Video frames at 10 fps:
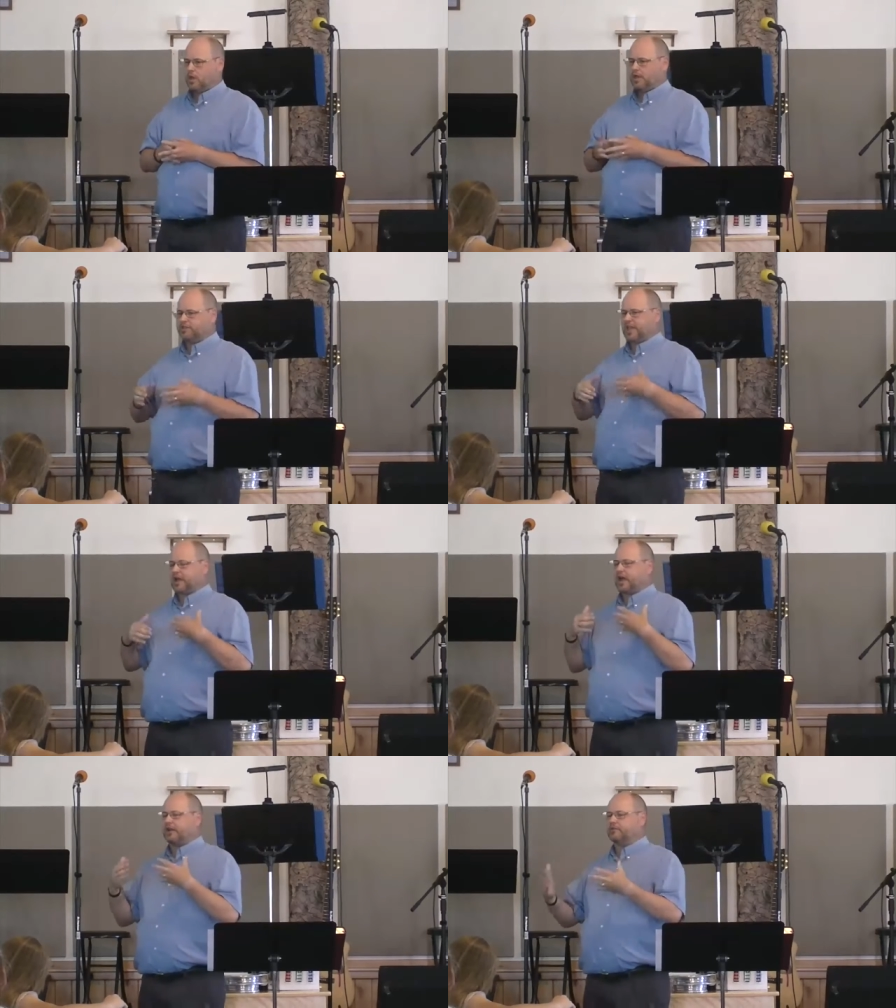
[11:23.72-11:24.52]
It's
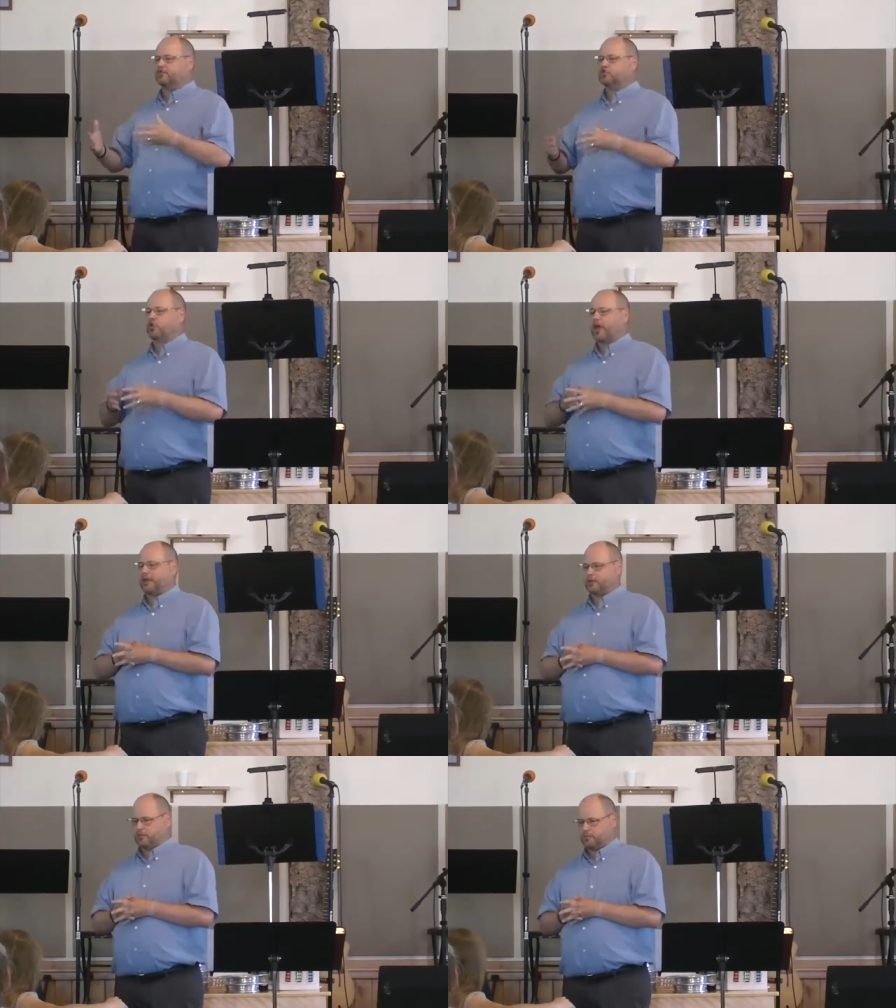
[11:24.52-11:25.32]
that kind of
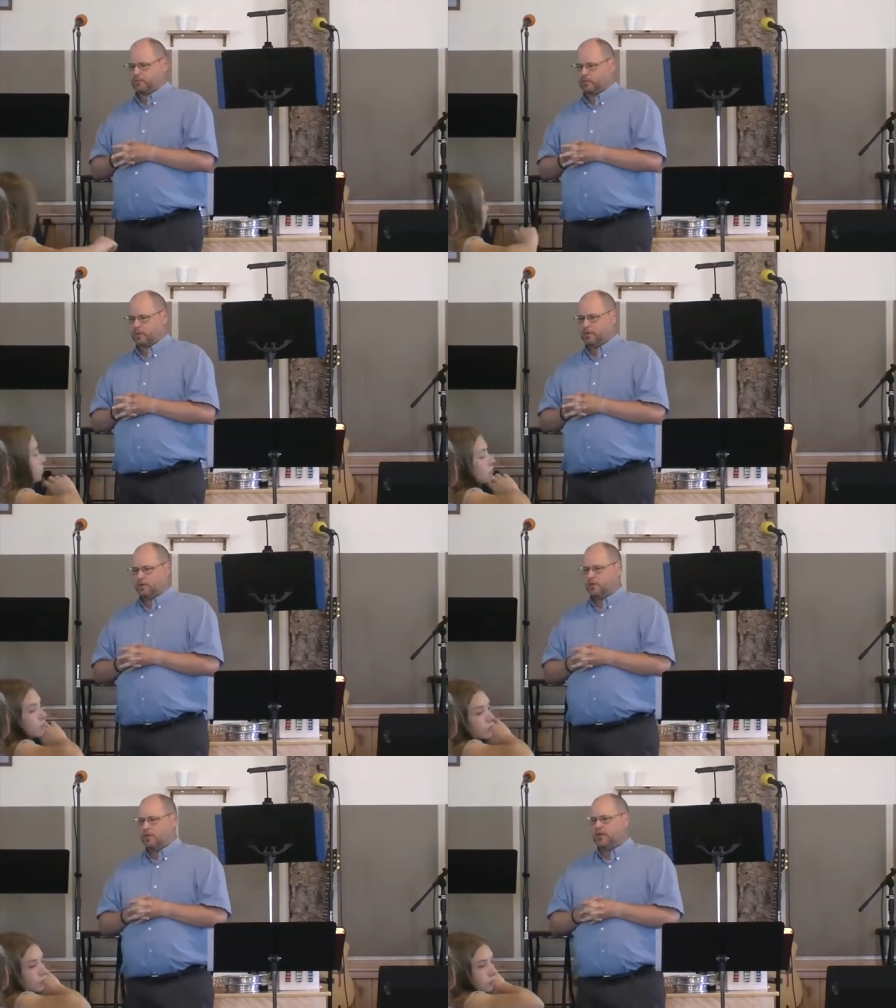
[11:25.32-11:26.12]
strength
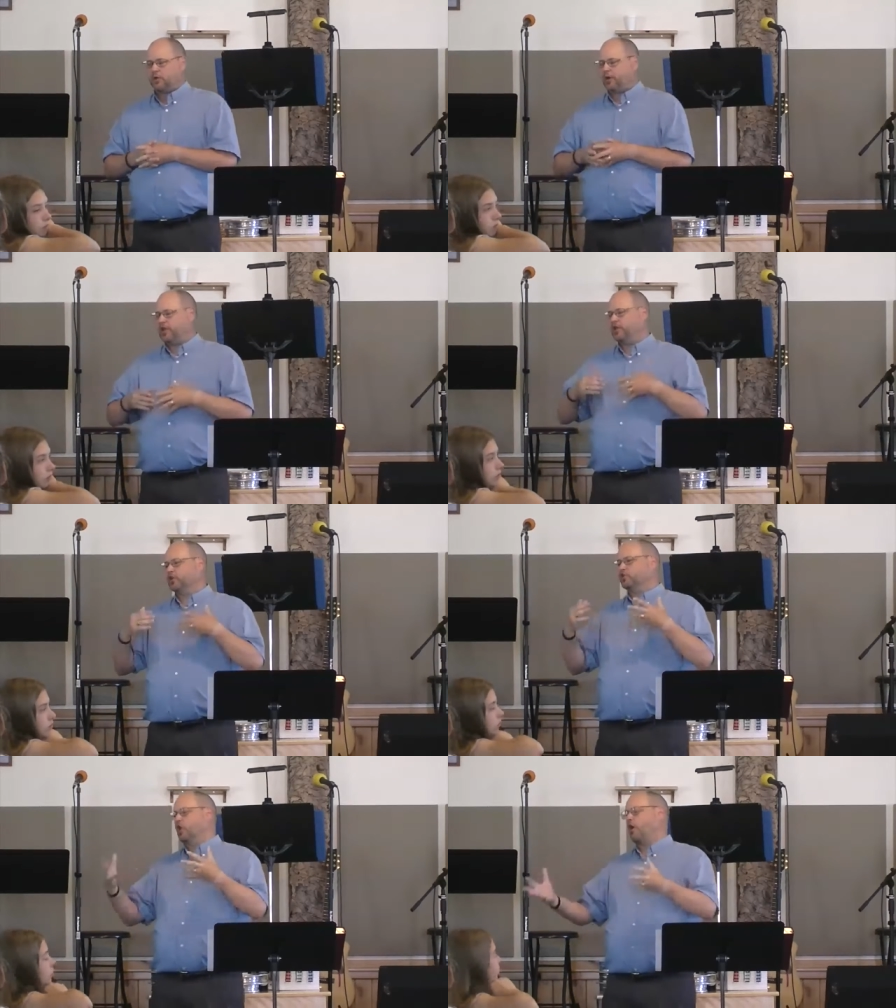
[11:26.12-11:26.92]
that when he
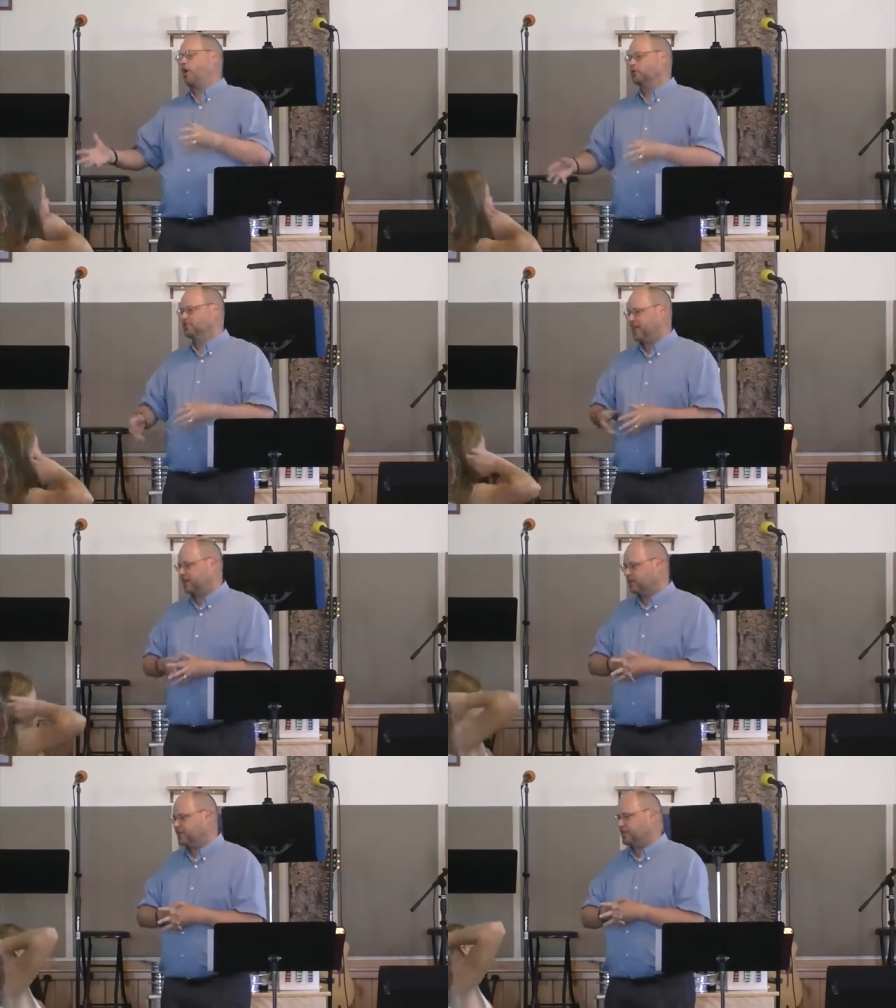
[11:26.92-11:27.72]
could call
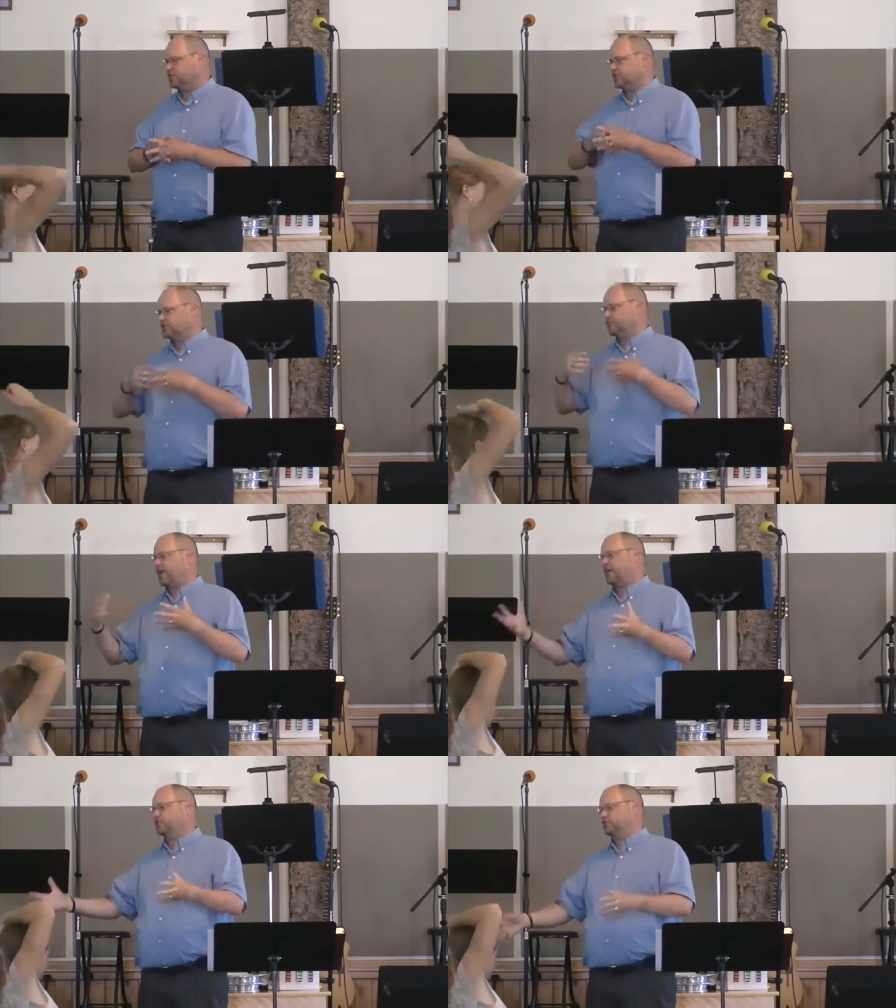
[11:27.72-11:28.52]
10 legions of
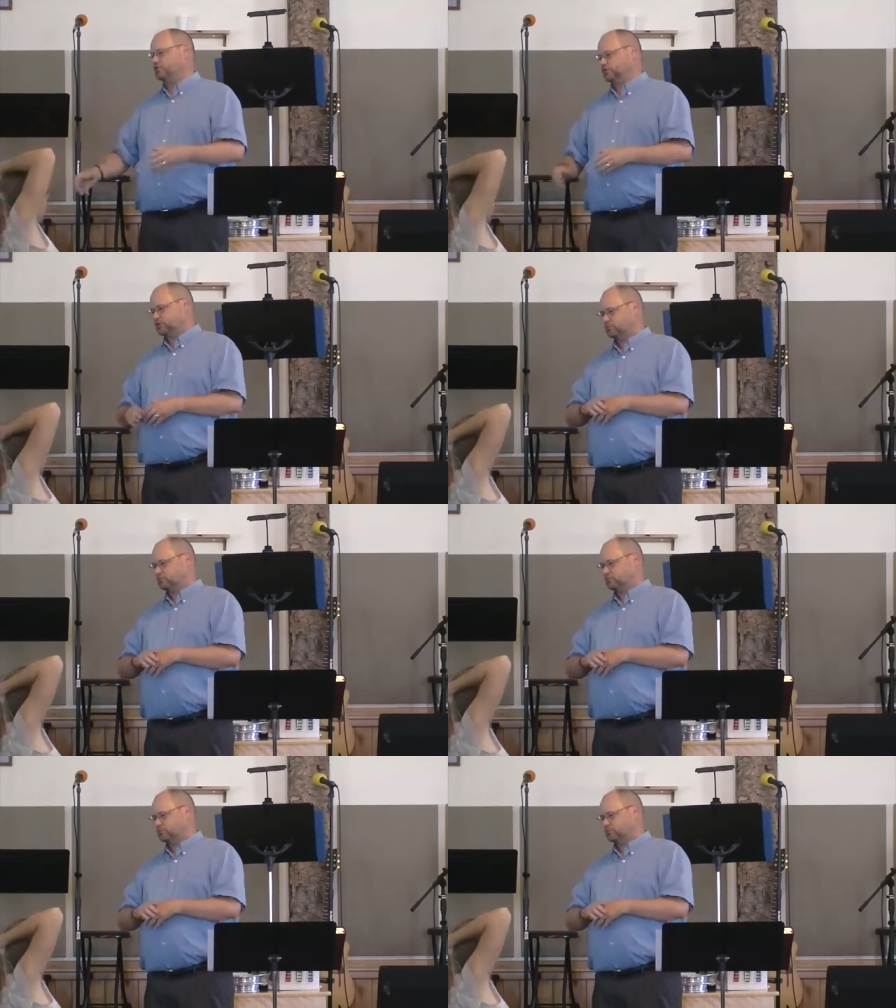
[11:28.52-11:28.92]
angels,